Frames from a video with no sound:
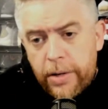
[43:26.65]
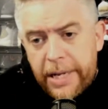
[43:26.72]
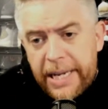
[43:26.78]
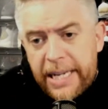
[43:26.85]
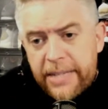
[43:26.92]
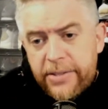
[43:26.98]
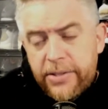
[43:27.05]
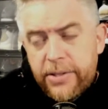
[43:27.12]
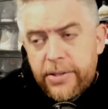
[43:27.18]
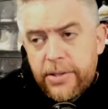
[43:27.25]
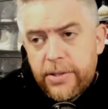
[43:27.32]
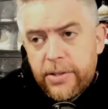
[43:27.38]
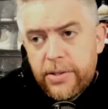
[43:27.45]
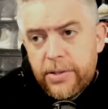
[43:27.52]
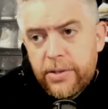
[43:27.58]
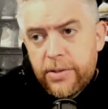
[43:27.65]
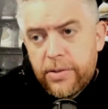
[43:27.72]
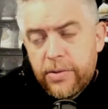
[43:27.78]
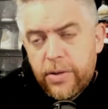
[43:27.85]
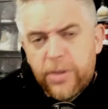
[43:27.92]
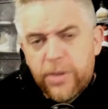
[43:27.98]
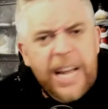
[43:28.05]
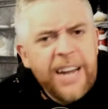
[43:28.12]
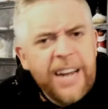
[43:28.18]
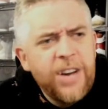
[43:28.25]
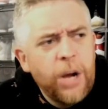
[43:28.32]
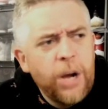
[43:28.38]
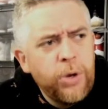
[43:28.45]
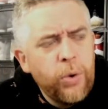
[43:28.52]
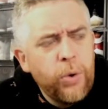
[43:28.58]
there's
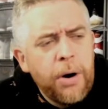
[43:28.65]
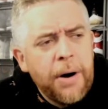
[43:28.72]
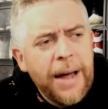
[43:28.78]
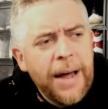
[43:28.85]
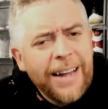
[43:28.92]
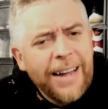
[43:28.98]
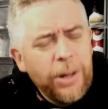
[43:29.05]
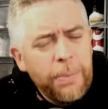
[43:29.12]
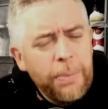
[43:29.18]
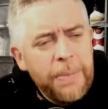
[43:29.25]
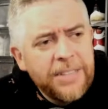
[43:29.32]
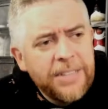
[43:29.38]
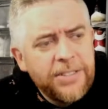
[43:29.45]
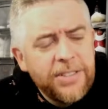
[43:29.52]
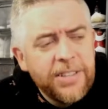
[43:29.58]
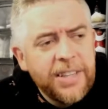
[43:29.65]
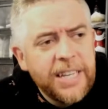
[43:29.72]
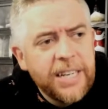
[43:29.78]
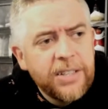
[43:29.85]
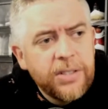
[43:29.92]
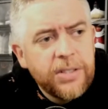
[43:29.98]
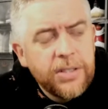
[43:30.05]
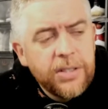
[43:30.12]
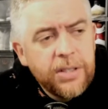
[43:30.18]
NWO elements to this.